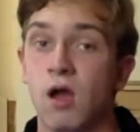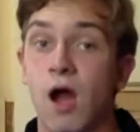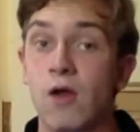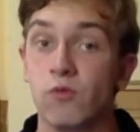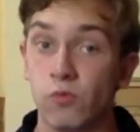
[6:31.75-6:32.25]

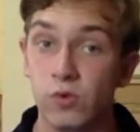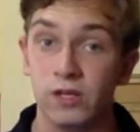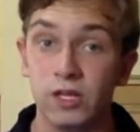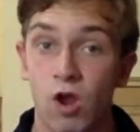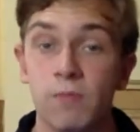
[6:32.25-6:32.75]
I
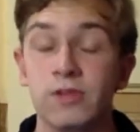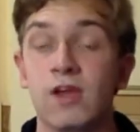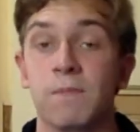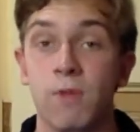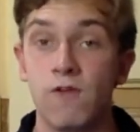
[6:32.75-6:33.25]
really hope that you
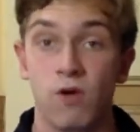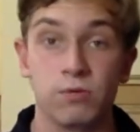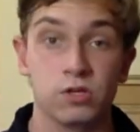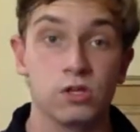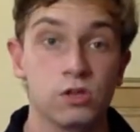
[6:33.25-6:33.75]
have both
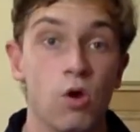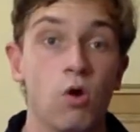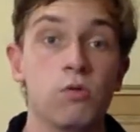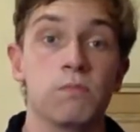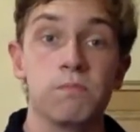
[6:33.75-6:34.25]
options
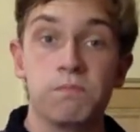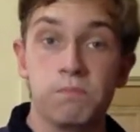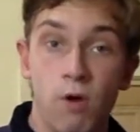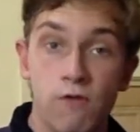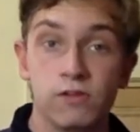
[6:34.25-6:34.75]
on
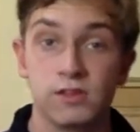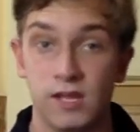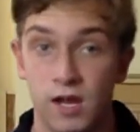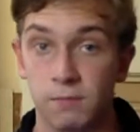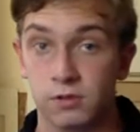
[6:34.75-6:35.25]
both
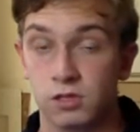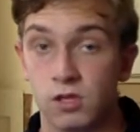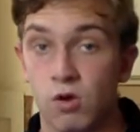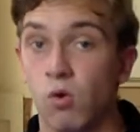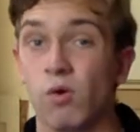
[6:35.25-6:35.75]
setups,
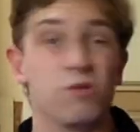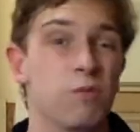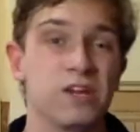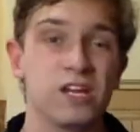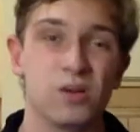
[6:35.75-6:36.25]
or it will
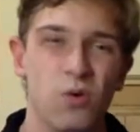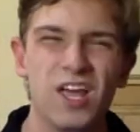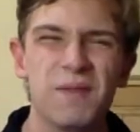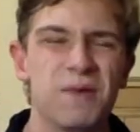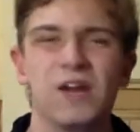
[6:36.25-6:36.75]
be
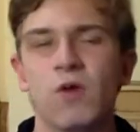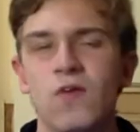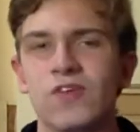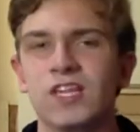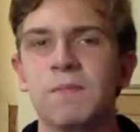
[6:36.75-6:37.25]
annoying, but it won't
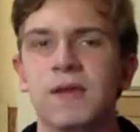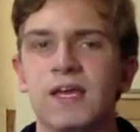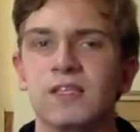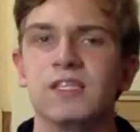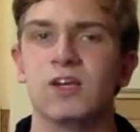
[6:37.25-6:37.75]
really be a
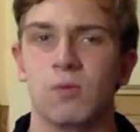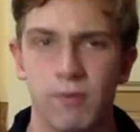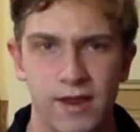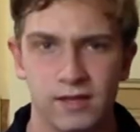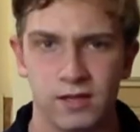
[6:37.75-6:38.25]
deal
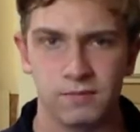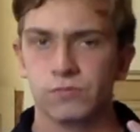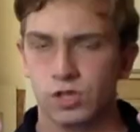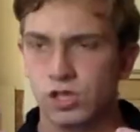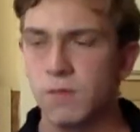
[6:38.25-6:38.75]
breaker.
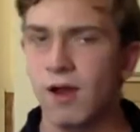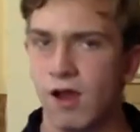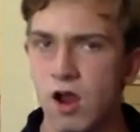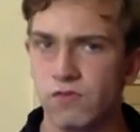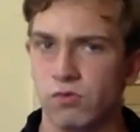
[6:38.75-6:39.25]
So my
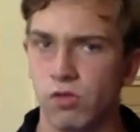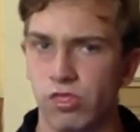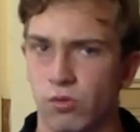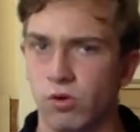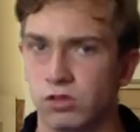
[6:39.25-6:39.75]
overall
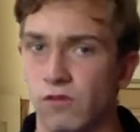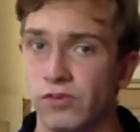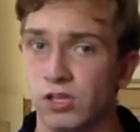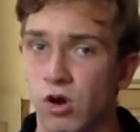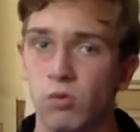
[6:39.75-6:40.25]
thoughts on
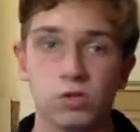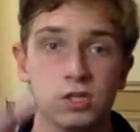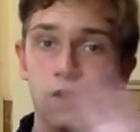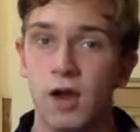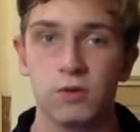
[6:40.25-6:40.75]
this whole
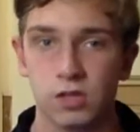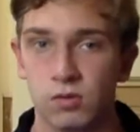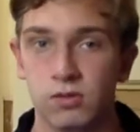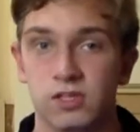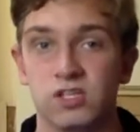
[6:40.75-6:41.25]
Skyward
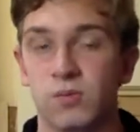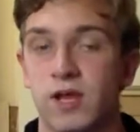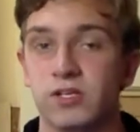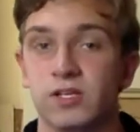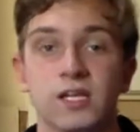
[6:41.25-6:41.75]
Sword
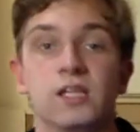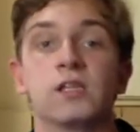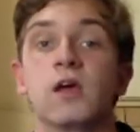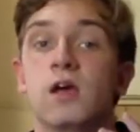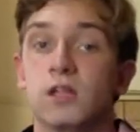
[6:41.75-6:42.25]
situation is
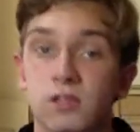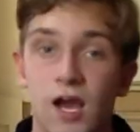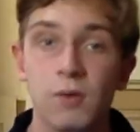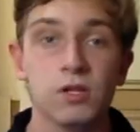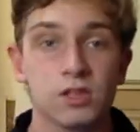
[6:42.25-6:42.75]

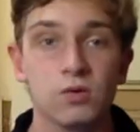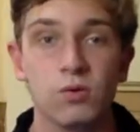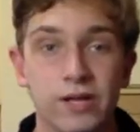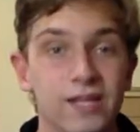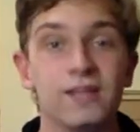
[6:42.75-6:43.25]
Skyward
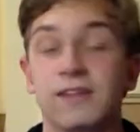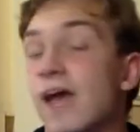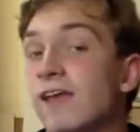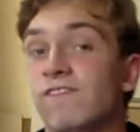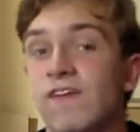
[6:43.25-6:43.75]
Sword is
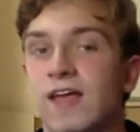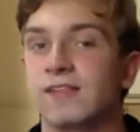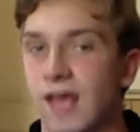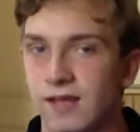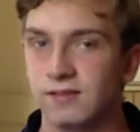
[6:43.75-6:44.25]
a
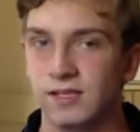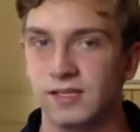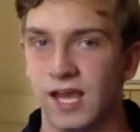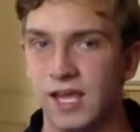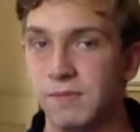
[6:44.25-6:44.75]
fantastic
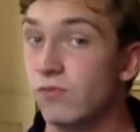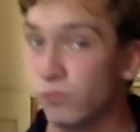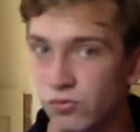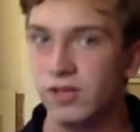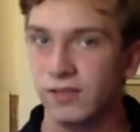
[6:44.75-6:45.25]
game. It
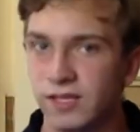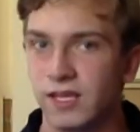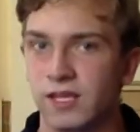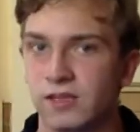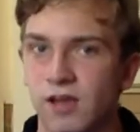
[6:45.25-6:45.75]

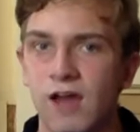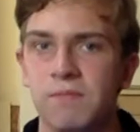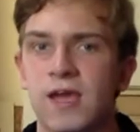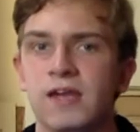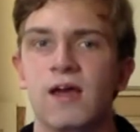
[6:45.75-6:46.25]
really is. I've
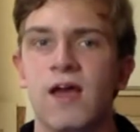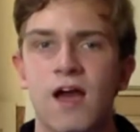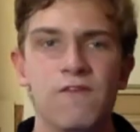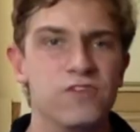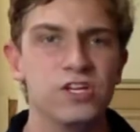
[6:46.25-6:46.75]
made
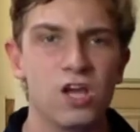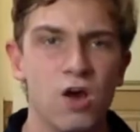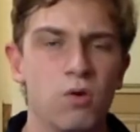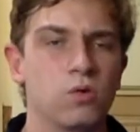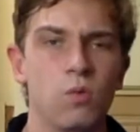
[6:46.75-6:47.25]
a video
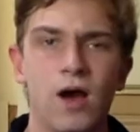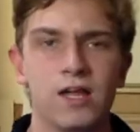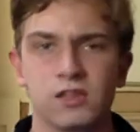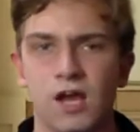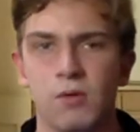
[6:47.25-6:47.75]
on why
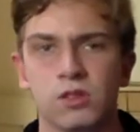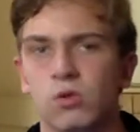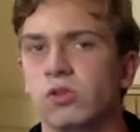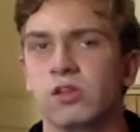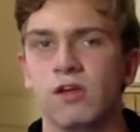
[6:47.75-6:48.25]
Skyward
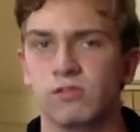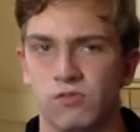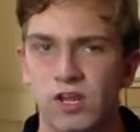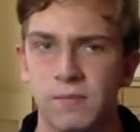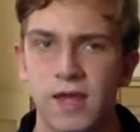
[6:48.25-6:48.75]
Sword deserves a
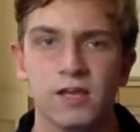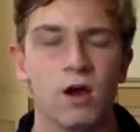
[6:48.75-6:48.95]
remake.